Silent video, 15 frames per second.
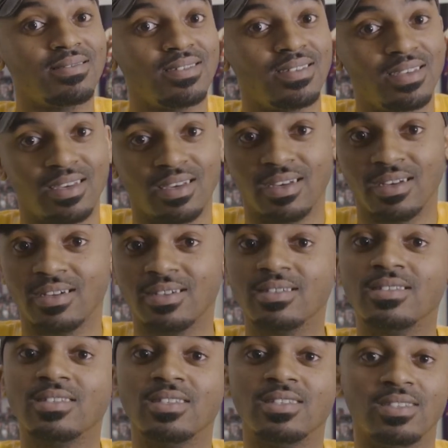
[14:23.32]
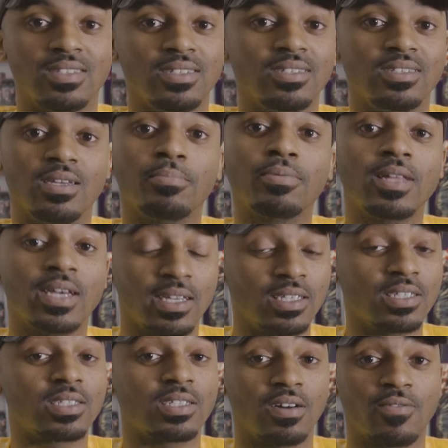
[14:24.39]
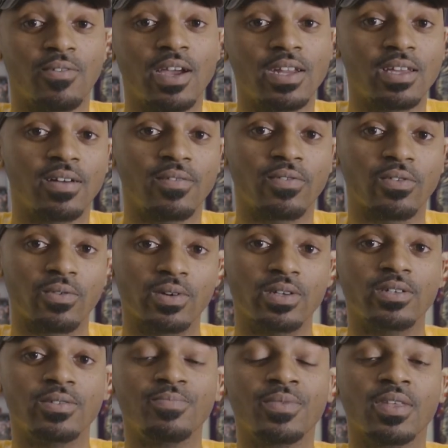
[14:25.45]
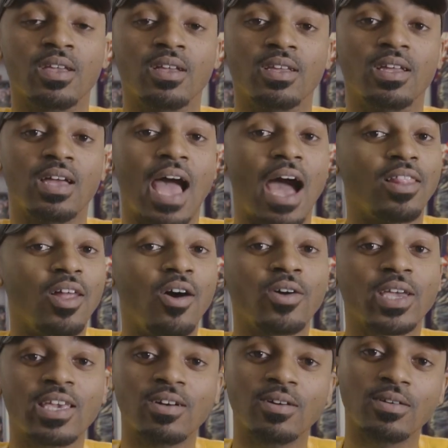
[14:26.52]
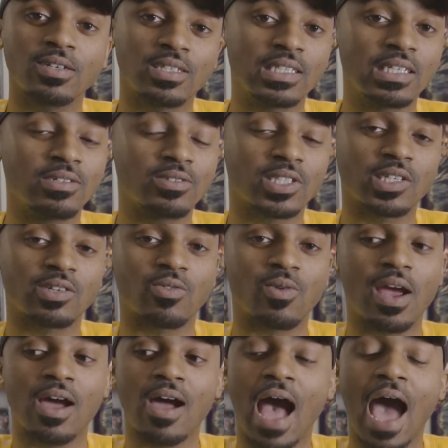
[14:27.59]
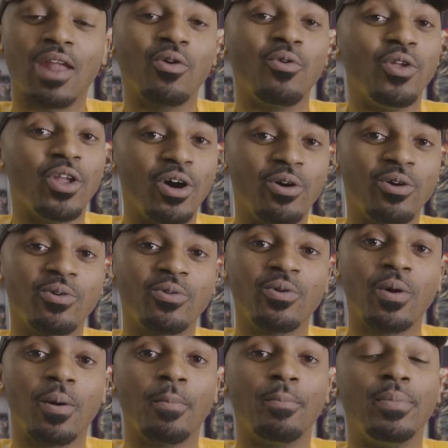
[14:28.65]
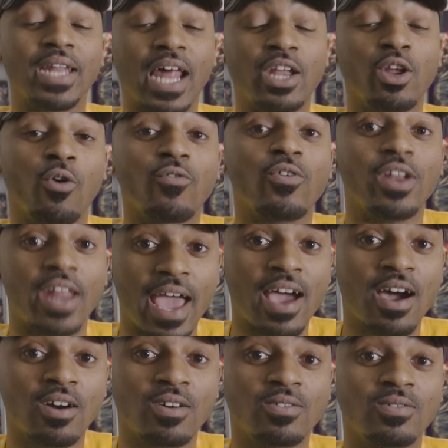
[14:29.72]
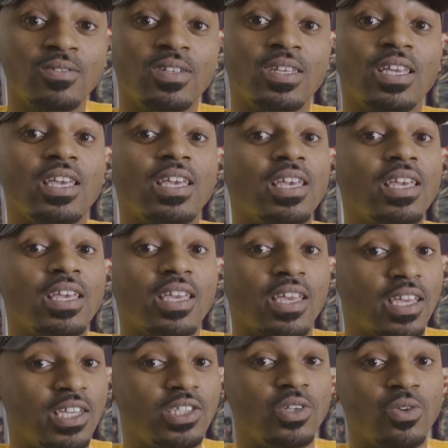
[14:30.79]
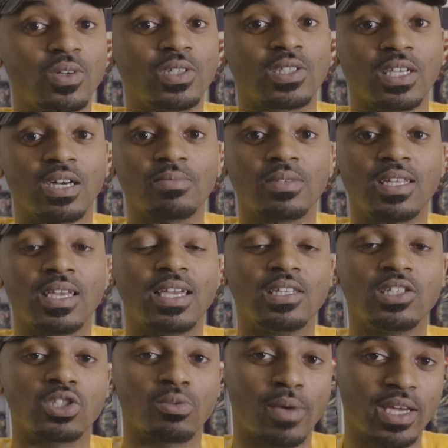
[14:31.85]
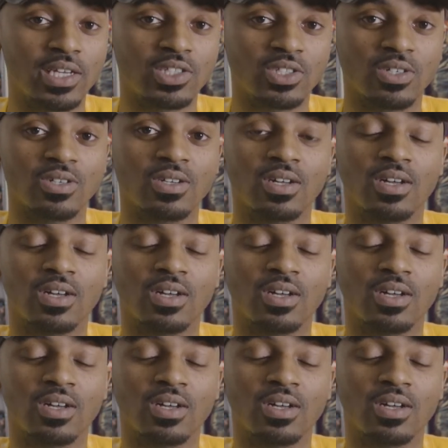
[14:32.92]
yeah, you're playing yourself right now, for real. How long he'll stick around, I don't know, but I know for now he's doing something and it's major.